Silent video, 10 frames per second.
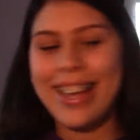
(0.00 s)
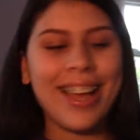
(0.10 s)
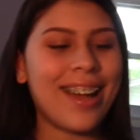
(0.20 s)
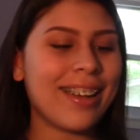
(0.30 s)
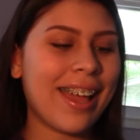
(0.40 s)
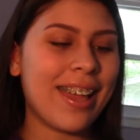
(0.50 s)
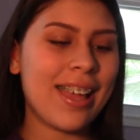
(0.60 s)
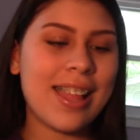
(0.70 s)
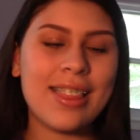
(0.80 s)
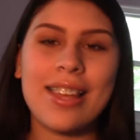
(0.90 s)
Okay,
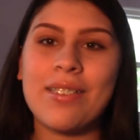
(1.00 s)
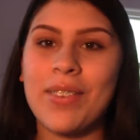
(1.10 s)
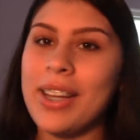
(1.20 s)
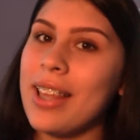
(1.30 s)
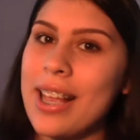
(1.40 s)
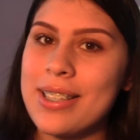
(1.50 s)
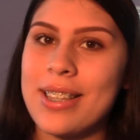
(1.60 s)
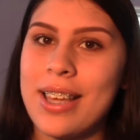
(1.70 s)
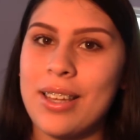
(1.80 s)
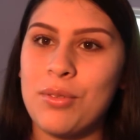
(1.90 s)
and then the very last
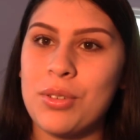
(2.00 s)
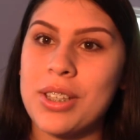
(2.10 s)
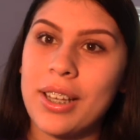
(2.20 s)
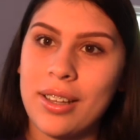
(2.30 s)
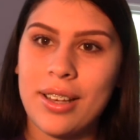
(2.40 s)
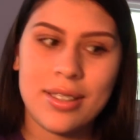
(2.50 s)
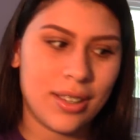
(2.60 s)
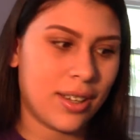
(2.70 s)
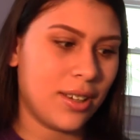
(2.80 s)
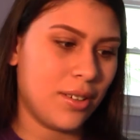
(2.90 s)
thing, well, second to last
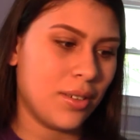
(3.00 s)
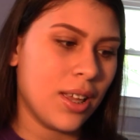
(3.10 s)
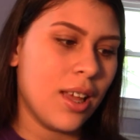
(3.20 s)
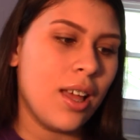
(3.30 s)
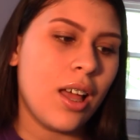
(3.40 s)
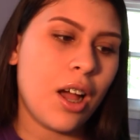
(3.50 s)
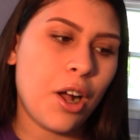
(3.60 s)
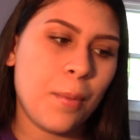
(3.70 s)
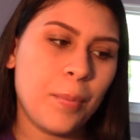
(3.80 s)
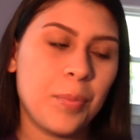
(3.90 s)
thing I do,
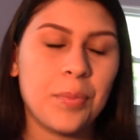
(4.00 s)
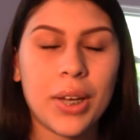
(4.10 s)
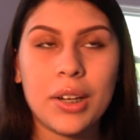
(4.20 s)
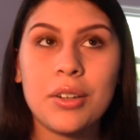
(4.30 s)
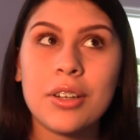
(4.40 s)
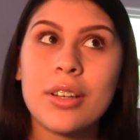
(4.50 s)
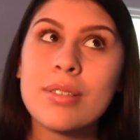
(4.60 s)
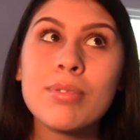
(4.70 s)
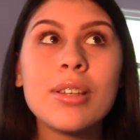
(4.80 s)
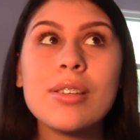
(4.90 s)
I know you're not
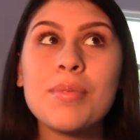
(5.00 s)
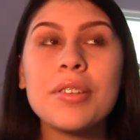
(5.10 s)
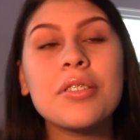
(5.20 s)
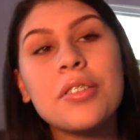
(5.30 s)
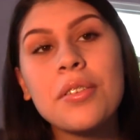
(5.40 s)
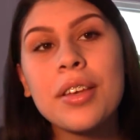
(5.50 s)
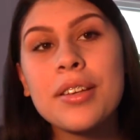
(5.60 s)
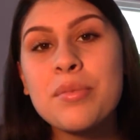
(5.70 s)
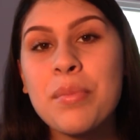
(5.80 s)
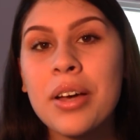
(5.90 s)
really supposed to do
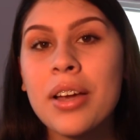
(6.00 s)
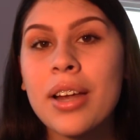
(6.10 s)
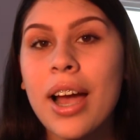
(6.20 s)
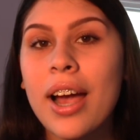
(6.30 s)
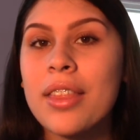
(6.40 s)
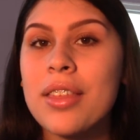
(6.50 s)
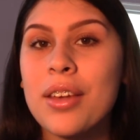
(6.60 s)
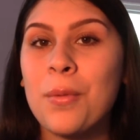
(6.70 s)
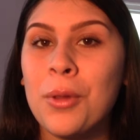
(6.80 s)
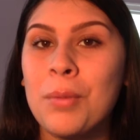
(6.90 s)
this, but I think
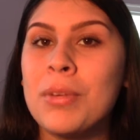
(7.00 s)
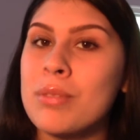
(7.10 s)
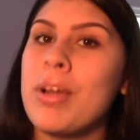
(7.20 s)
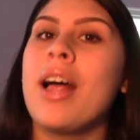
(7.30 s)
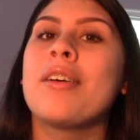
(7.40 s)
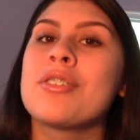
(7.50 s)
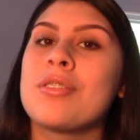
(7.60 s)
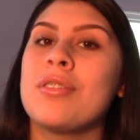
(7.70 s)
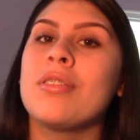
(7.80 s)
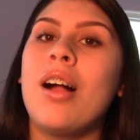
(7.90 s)
it really makes my eyelashes
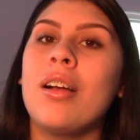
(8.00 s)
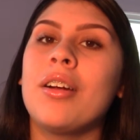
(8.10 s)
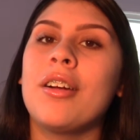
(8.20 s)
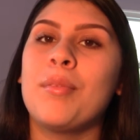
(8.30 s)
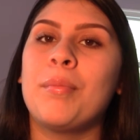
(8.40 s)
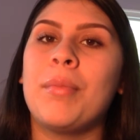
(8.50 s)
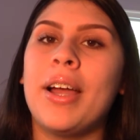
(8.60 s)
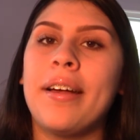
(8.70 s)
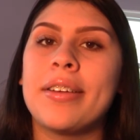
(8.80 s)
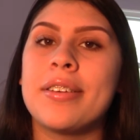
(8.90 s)
look longer. My
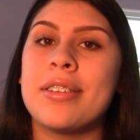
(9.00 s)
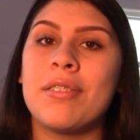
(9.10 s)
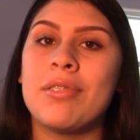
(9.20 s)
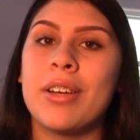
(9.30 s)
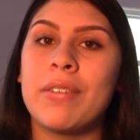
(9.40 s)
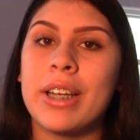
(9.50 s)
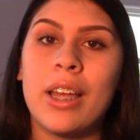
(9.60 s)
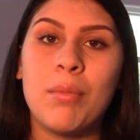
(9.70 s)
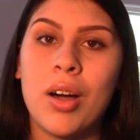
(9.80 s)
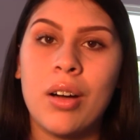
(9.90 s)
eyelashes have never
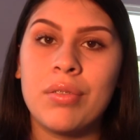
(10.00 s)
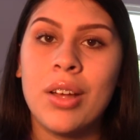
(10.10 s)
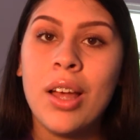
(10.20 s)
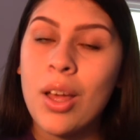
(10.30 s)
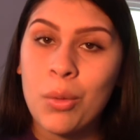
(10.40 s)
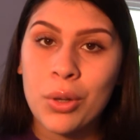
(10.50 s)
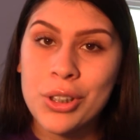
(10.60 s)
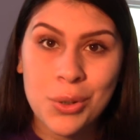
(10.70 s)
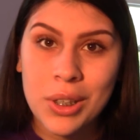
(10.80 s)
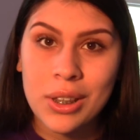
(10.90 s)
came off while
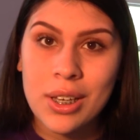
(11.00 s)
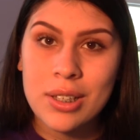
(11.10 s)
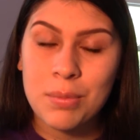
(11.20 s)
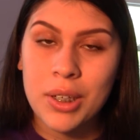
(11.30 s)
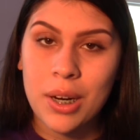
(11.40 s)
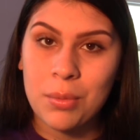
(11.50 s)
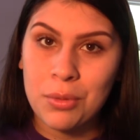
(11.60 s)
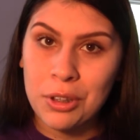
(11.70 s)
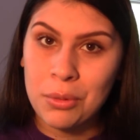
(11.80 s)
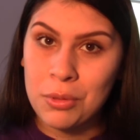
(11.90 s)
doing this, but I
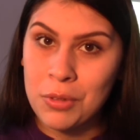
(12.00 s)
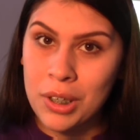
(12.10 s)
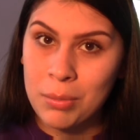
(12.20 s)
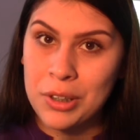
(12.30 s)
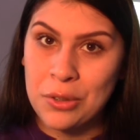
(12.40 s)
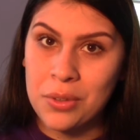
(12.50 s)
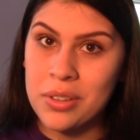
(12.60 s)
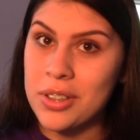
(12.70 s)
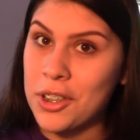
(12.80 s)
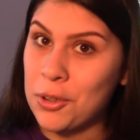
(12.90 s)
really would recommend doing
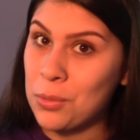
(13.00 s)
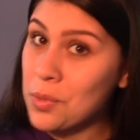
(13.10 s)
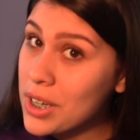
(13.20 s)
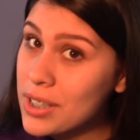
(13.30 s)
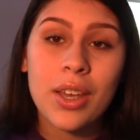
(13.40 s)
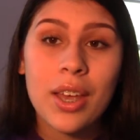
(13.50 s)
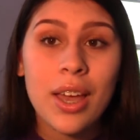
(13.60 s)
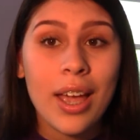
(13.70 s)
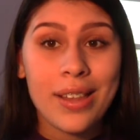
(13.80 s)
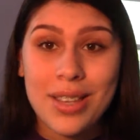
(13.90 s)
this at your own risk.
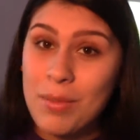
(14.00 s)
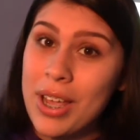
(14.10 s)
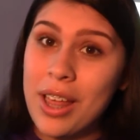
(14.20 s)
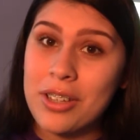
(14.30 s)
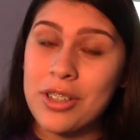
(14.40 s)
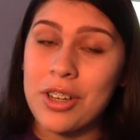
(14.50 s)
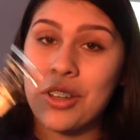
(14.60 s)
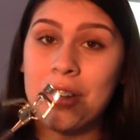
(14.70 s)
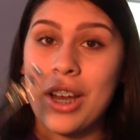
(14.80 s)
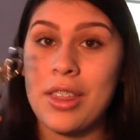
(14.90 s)
I take my eyelash
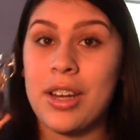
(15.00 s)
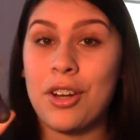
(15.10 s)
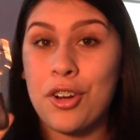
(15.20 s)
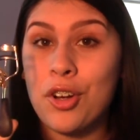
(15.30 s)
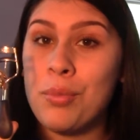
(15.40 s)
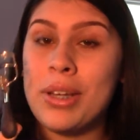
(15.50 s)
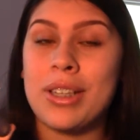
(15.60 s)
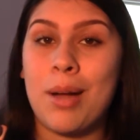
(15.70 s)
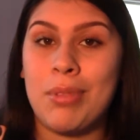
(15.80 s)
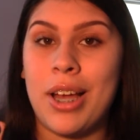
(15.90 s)
curler and then I curl my
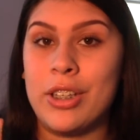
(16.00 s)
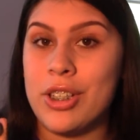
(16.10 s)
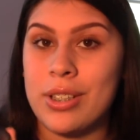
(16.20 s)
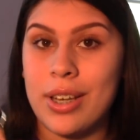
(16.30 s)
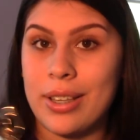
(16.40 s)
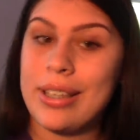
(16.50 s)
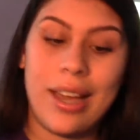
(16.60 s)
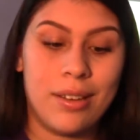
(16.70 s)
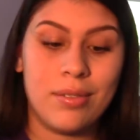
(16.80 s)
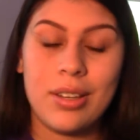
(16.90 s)
top lashes
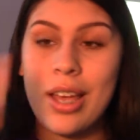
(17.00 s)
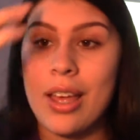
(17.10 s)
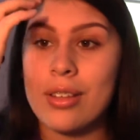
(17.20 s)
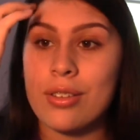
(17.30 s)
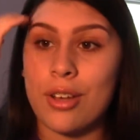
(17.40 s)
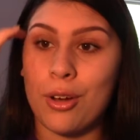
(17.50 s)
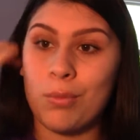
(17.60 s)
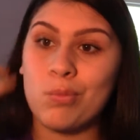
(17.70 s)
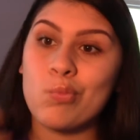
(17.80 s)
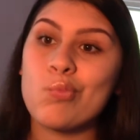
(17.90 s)
again. So
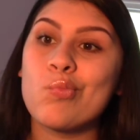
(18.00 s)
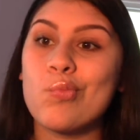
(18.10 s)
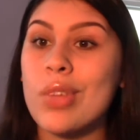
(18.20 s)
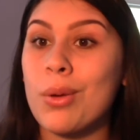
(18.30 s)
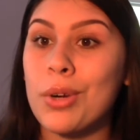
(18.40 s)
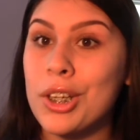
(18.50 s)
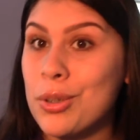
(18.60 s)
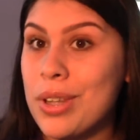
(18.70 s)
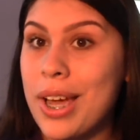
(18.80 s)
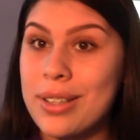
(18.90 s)
we're gonna
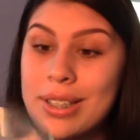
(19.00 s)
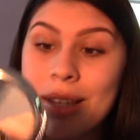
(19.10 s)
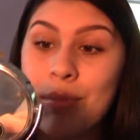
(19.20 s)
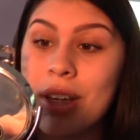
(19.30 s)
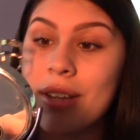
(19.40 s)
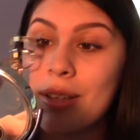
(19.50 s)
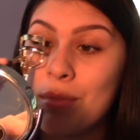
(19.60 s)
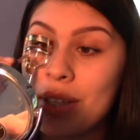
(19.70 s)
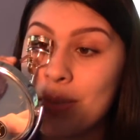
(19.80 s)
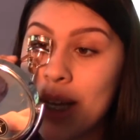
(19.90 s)
do that because it
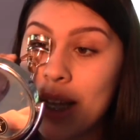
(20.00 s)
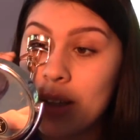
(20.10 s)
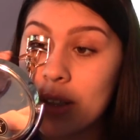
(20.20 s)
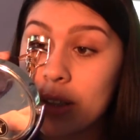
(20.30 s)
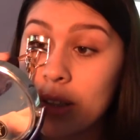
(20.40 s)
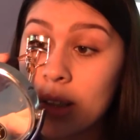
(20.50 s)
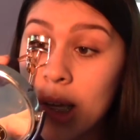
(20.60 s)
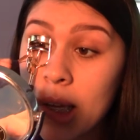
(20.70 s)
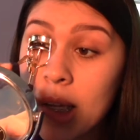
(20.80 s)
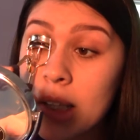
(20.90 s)
makes my eyelashes look
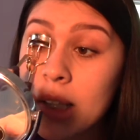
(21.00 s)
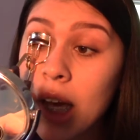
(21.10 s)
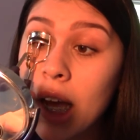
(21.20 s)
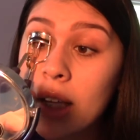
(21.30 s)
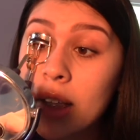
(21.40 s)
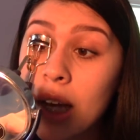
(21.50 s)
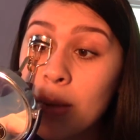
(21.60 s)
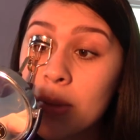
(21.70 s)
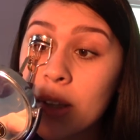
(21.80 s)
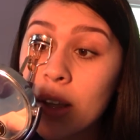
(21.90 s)
10
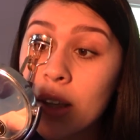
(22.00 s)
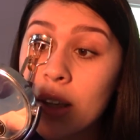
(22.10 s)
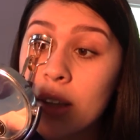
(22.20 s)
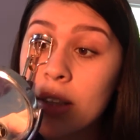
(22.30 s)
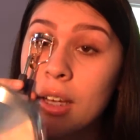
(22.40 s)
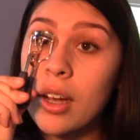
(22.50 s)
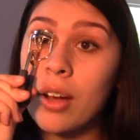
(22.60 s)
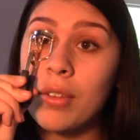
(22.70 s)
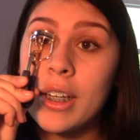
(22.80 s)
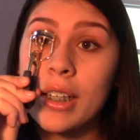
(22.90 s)
times longer than they
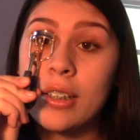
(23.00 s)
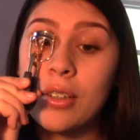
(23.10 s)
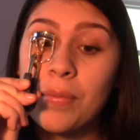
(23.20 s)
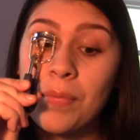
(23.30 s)
already do.